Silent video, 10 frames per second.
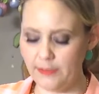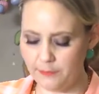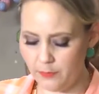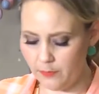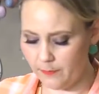If
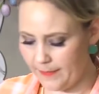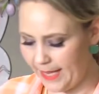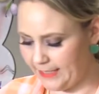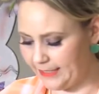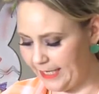you
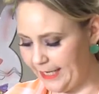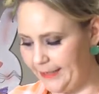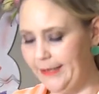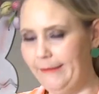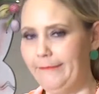make
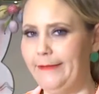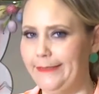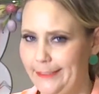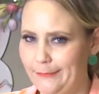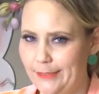the
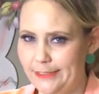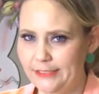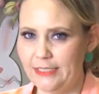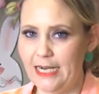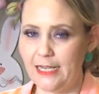fatty one,
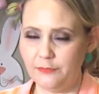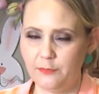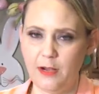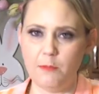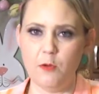it's gonna last
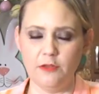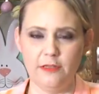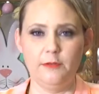for a month.